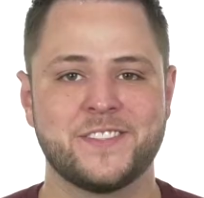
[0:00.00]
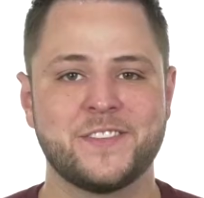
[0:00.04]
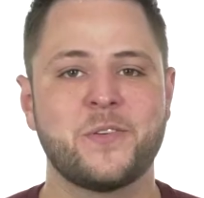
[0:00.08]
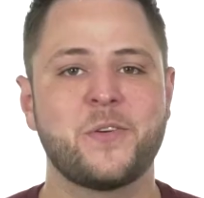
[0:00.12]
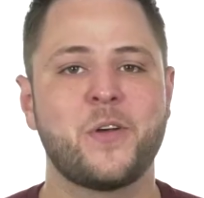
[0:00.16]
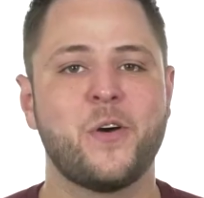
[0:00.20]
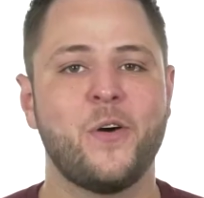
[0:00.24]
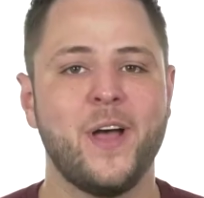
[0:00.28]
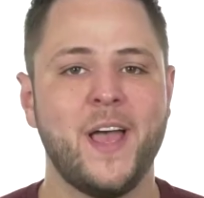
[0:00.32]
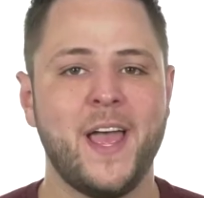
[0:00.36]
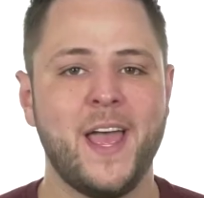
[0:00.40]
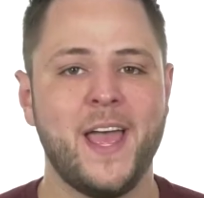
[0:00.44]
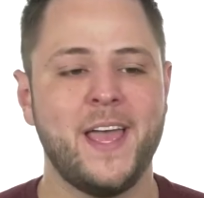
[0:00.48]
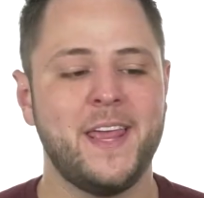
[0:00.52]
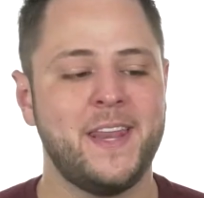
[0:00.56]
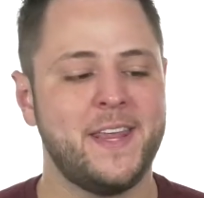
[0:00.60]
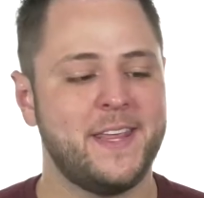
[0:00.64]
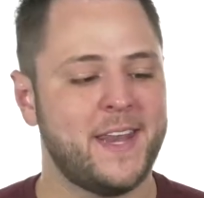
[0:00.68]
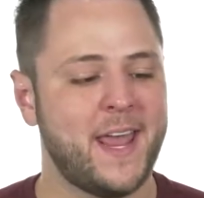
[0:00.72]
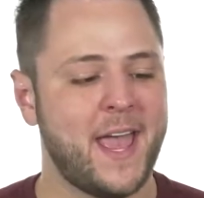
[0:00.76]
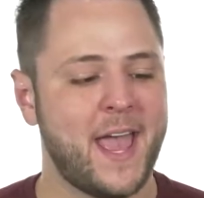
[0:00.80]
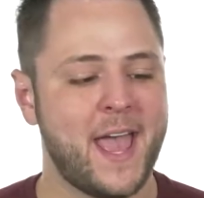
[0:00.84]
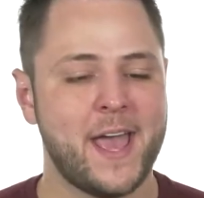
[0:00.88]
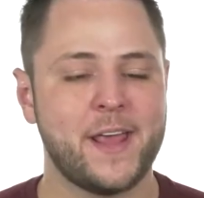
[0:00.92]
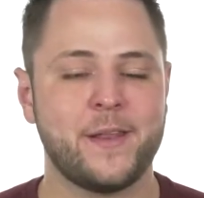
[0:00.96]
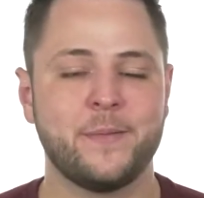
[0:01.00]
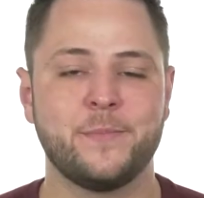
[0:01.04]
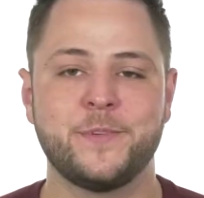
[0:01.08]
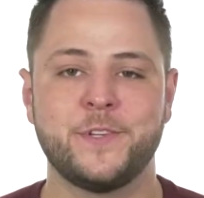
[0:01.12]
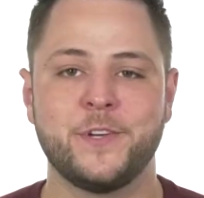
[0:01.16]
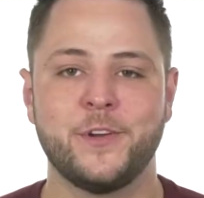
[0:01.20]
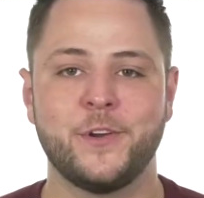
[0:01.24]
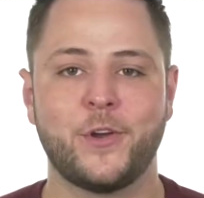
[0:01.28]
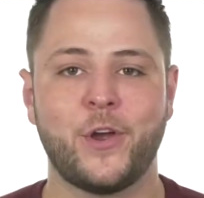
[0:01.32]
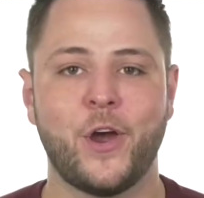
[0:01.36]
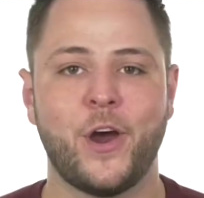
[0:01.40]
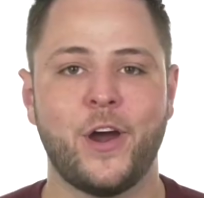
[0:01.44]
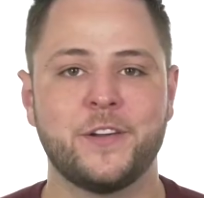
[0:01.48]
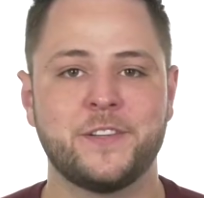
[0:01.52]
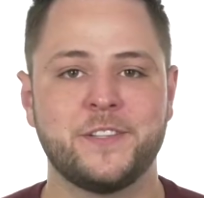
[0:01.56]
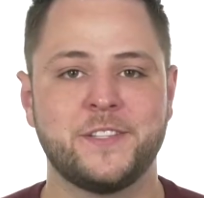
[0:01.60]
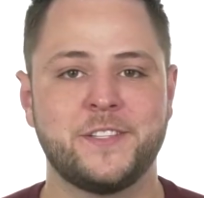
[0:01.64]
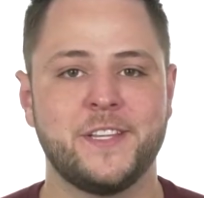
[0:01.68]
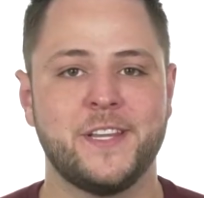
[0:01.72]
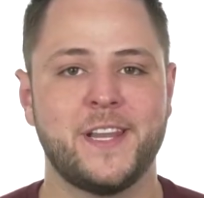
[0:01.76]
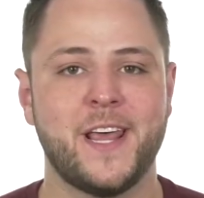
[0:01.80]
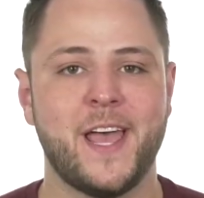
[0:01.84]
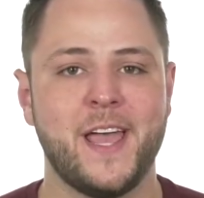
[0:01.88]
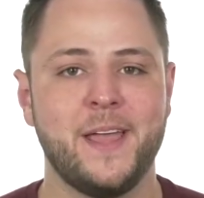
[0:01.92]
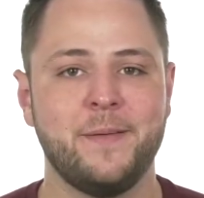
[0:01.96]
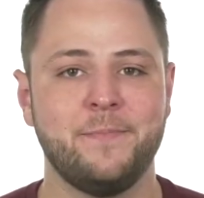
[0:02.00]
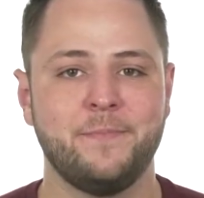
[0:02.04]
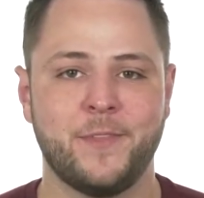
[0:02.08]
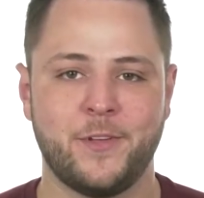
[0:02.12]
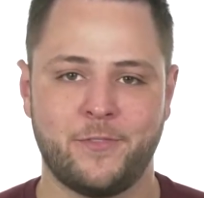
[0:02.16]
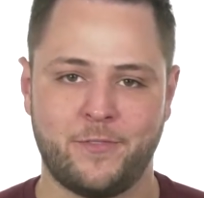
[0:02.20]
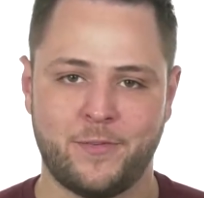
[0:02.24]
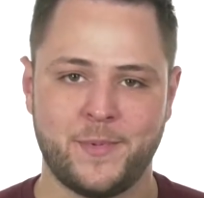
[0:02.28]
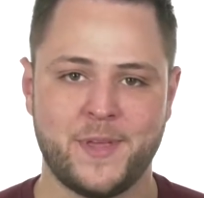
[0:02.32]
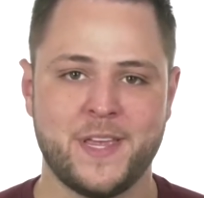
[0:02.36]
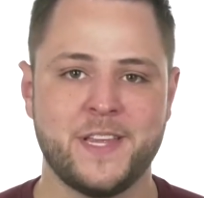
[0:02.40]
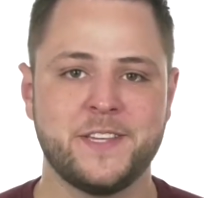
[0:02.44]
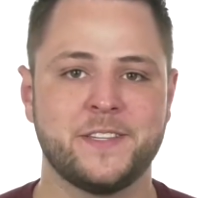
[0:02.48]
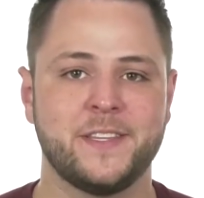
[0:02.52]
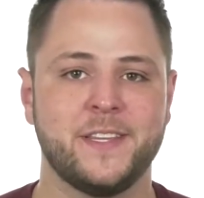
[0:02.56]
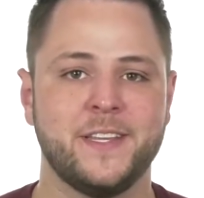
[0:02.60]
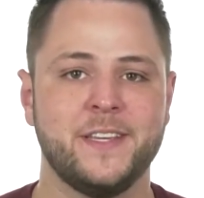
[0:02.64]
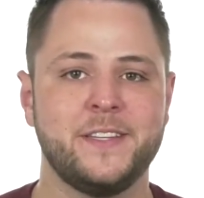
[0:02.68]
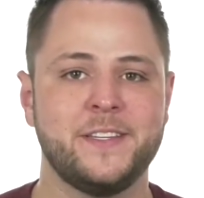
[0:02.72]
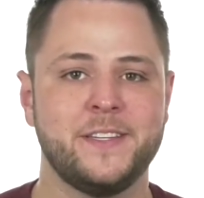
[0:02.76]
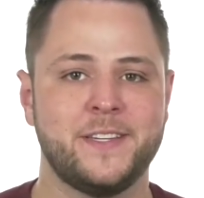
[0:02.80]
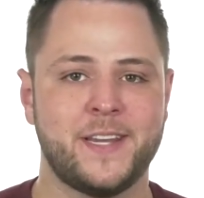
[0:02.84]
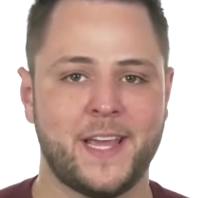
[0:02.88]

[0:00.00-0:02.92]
So go ahead and add them to your cart today. They're from Eastland